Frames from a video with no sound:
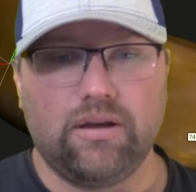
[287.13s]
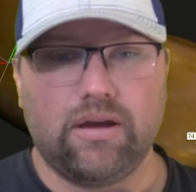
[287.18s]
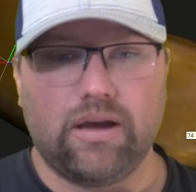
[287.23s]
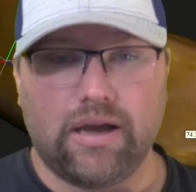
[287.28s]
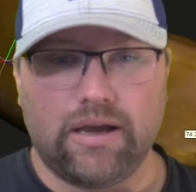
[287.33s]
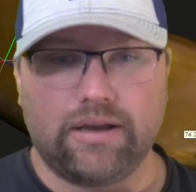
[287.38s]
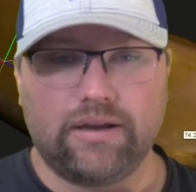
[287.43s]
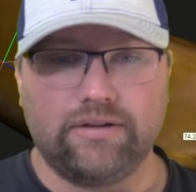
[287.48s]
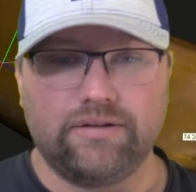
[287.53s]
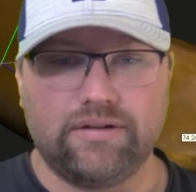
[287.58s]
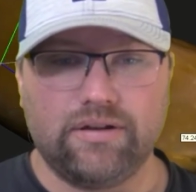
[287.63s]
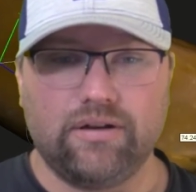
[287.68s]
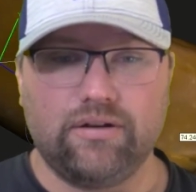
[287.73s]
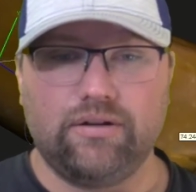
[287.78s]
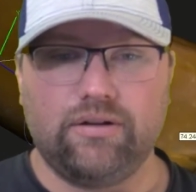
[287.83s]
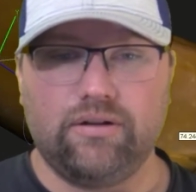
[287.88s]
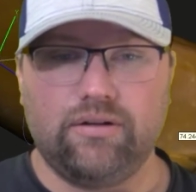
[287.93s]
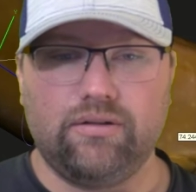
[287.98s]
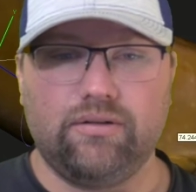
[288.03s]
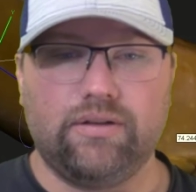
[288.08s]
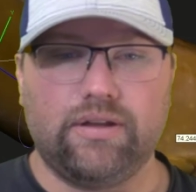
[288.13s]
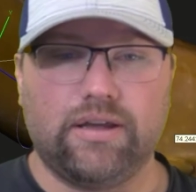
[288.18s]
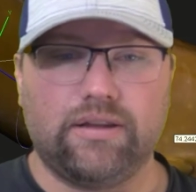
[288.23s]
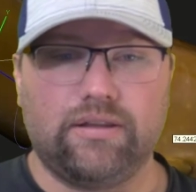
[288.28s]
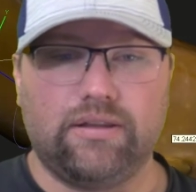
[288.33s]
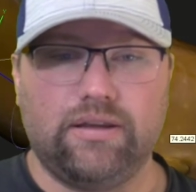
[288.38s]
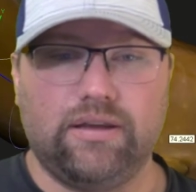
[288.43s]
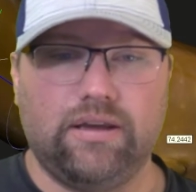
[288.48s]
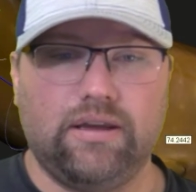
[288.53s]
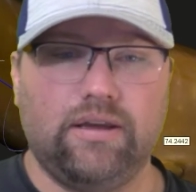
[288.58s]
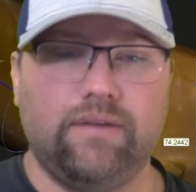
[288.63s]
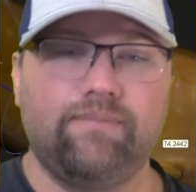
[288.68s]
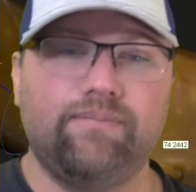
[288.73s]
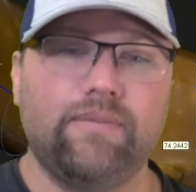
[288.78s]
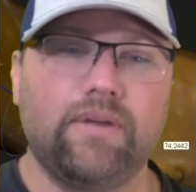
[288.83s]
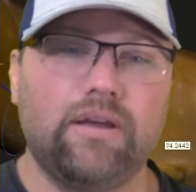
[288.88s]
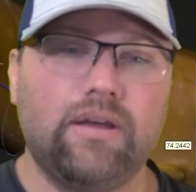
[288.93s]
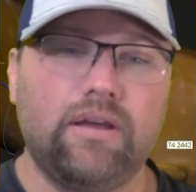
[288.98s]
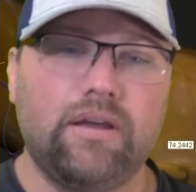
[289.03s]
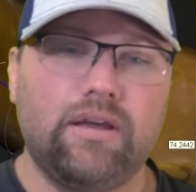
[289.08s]
I can tell you that the
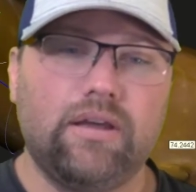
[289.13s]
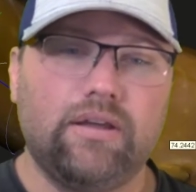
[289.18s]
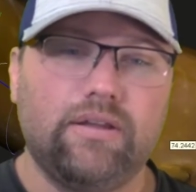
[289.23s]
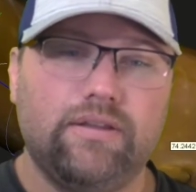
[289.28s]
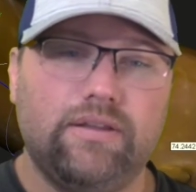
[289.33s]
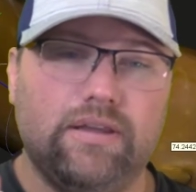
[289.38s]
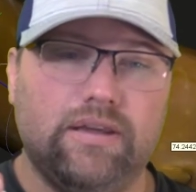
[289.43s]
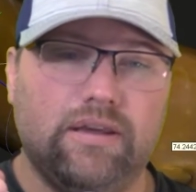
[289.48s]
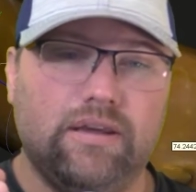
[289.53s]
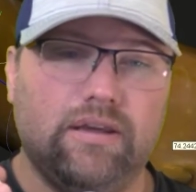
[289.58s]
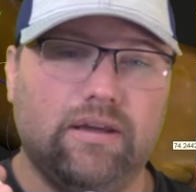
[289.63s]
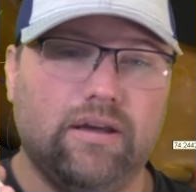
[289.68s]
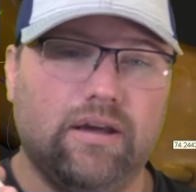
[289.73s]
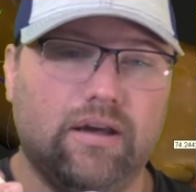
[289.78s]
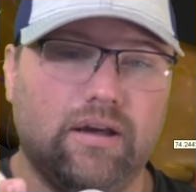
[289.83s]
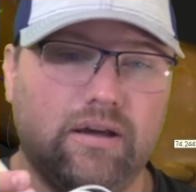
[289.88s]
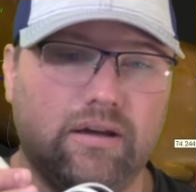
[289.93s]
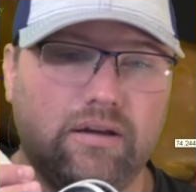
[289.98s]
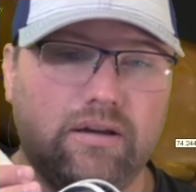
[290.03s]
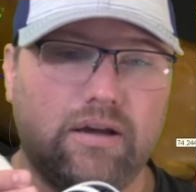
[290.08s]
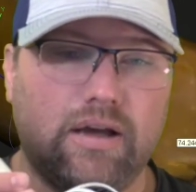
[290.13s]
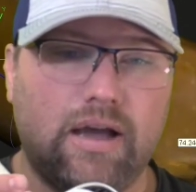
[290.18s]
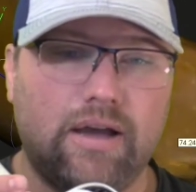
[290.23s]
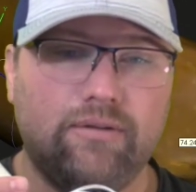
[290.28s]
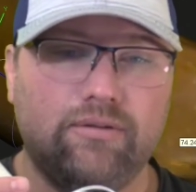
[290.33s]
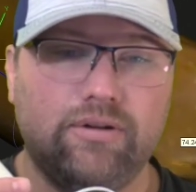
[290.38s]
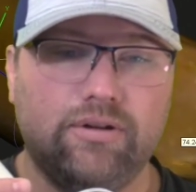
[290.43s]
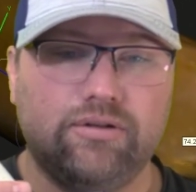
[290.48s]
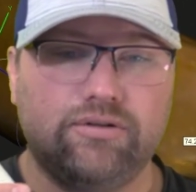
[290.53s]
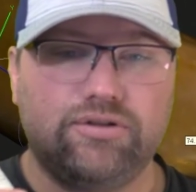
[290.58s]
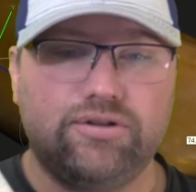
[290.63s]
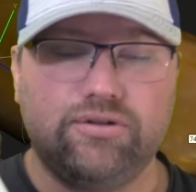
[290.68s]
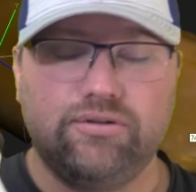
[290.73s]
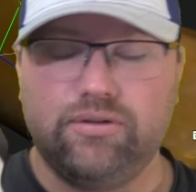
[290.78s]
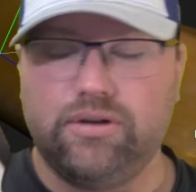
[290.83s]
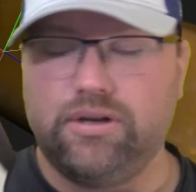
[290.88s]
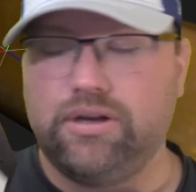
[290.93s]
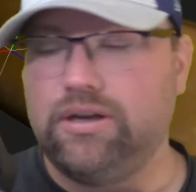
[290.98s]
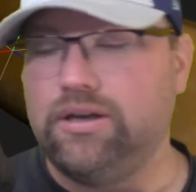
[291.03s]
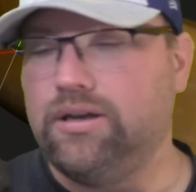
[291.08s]
iReal
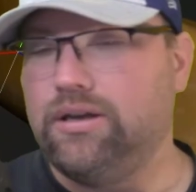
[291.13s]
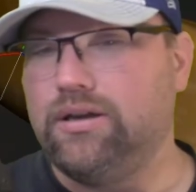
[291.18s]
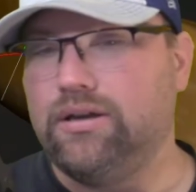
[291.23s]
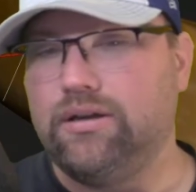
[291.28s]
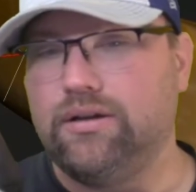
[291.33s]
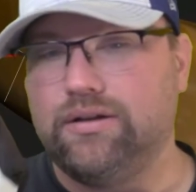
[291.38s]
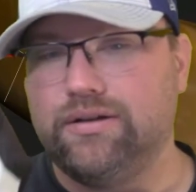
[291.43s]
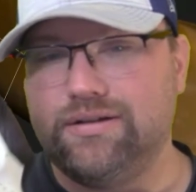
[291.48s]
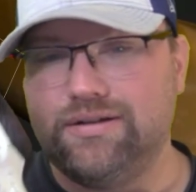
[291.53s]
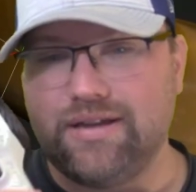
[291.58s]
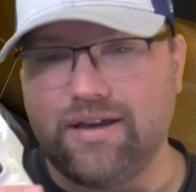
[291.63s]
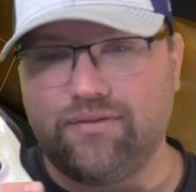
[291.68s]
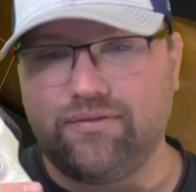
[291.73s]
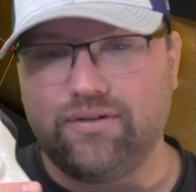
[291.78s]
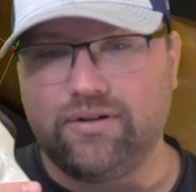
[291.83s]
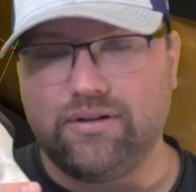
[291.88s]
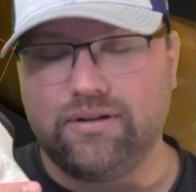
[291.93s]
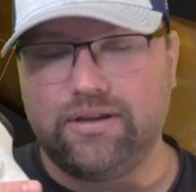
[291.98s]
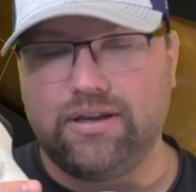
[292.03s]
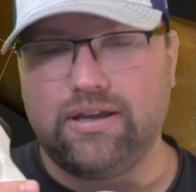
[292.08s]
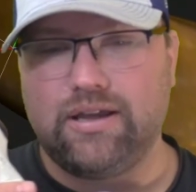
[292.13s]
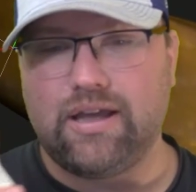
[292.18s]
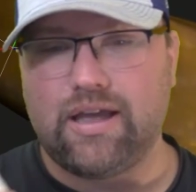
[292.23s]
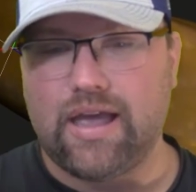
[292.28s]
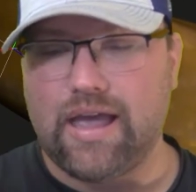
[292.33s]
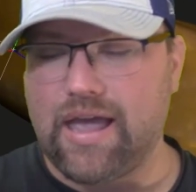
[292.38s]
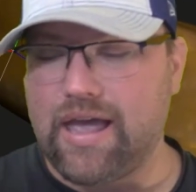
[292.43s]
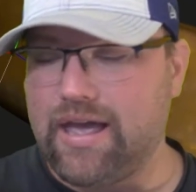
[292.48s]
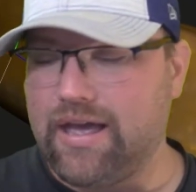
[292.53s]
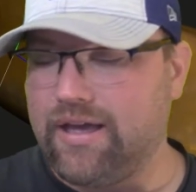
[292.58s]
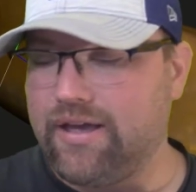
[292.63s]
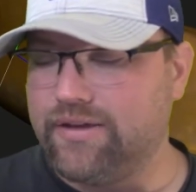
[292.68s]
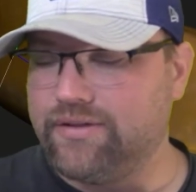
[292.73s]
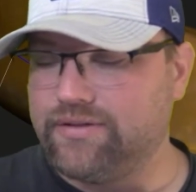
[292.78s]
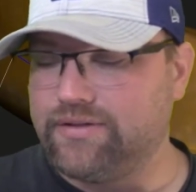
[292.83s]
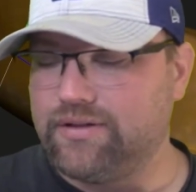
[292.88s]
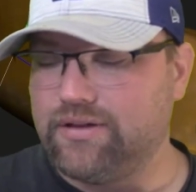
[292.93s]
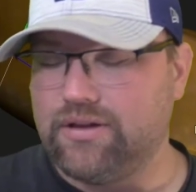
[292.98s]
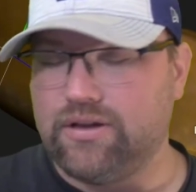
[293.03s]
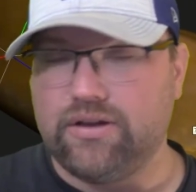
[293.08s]
2E definitely
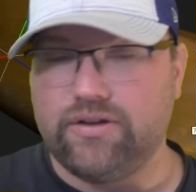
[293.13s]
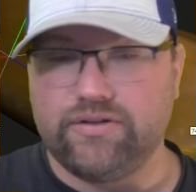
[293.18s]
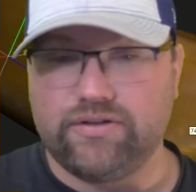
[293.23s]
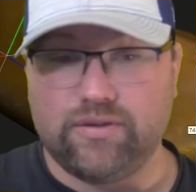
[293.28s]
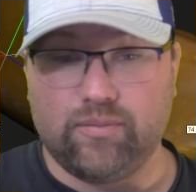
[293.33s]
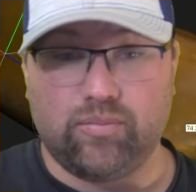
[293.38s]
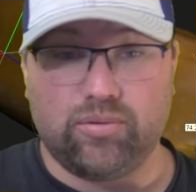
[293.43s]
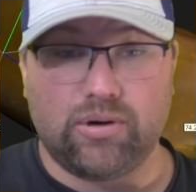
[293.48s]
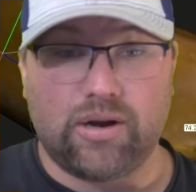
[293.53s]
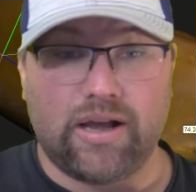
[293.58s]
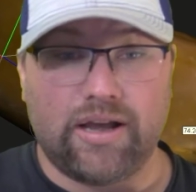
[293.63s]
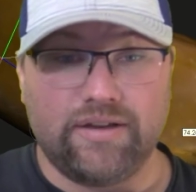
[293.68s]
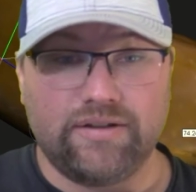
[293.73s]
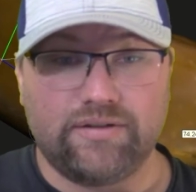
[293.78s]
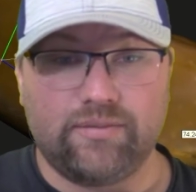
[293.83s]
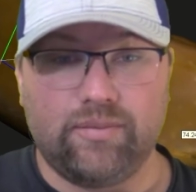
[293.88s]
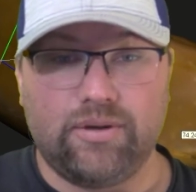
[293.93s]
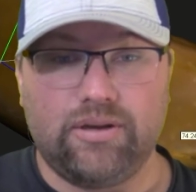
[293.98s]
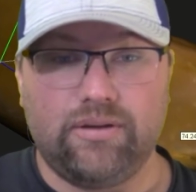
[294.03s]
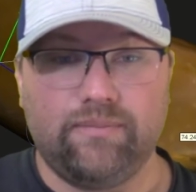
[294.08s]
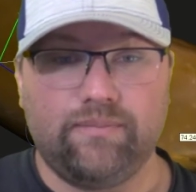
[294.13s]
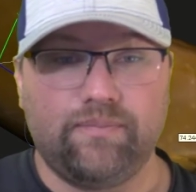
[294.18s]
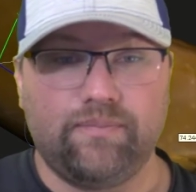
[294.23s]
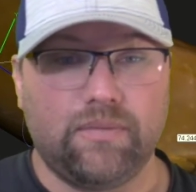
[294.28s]
has surprised me.